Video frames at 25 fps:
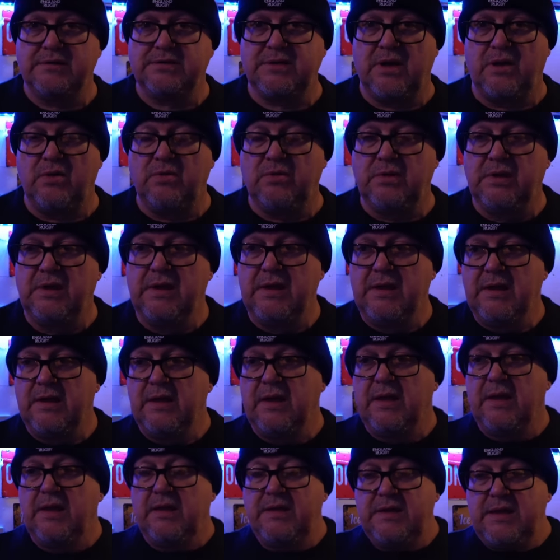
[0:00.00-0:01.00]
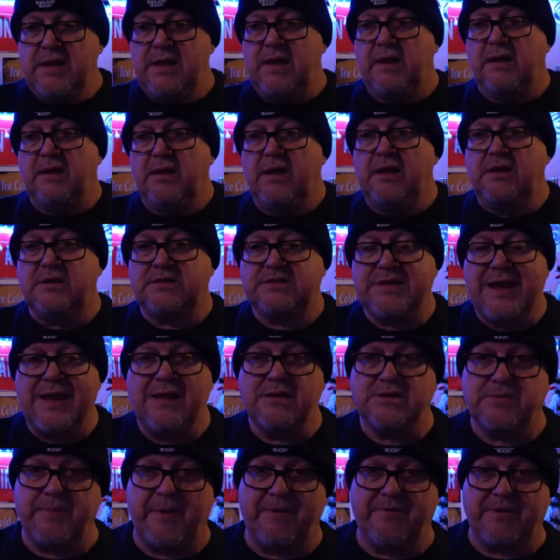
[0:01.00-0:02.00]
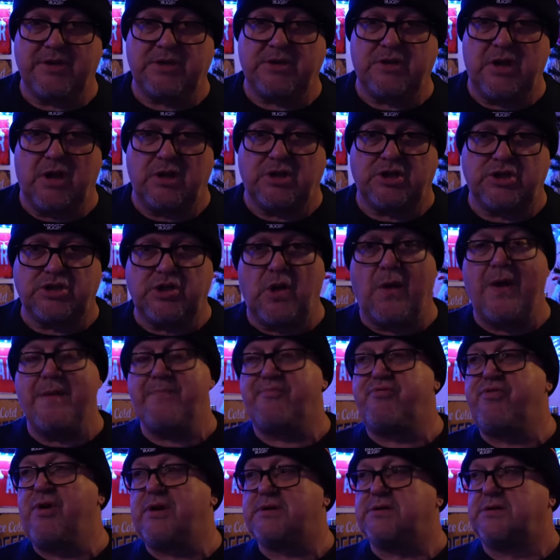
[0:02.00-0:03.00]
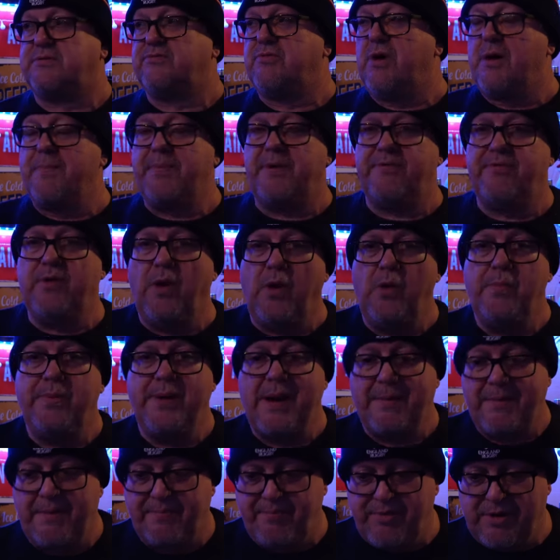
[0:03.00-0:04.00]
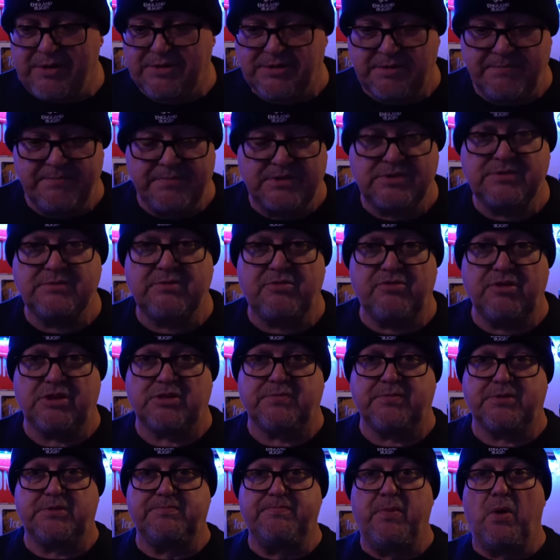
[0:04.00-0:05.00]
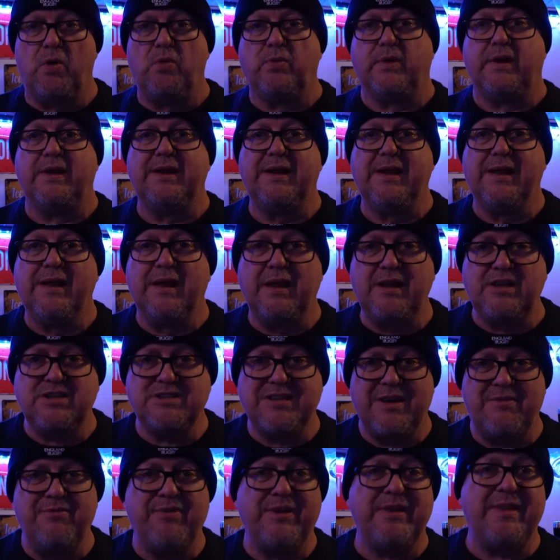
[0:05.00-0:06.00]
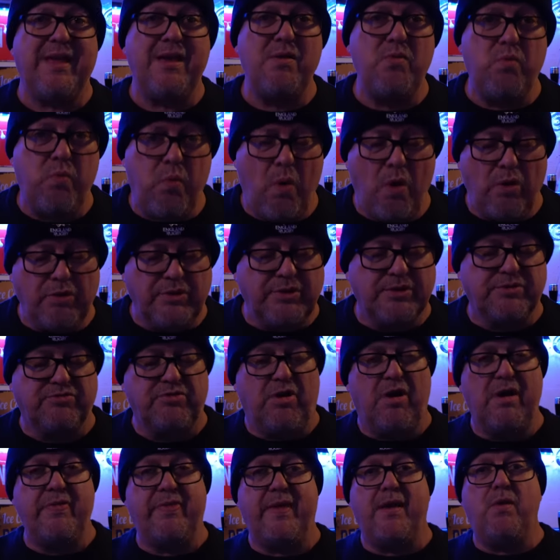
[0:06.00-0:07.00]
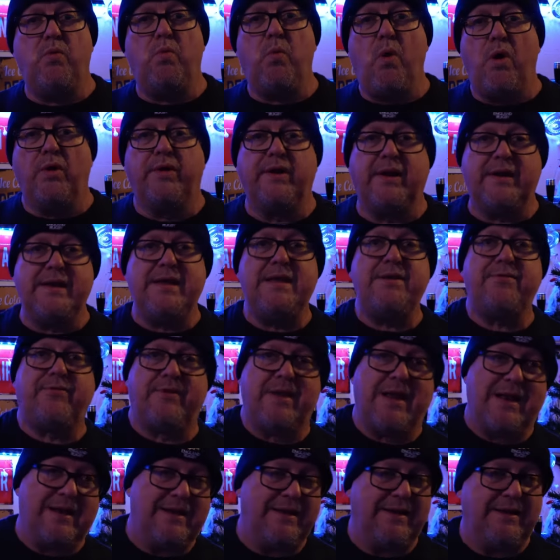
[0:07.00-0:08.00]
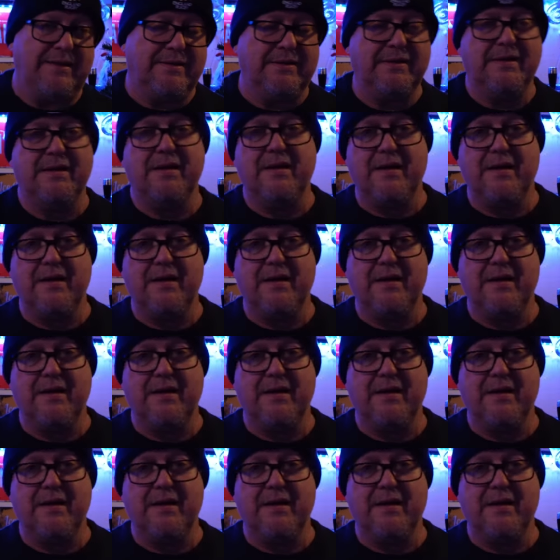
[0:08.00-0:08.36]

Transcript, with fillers: So yeah, it sounds a bit of a, a, shite present, right? But if you open up a present Christmas morning, it's something they want, right? They want an Ethernet lead.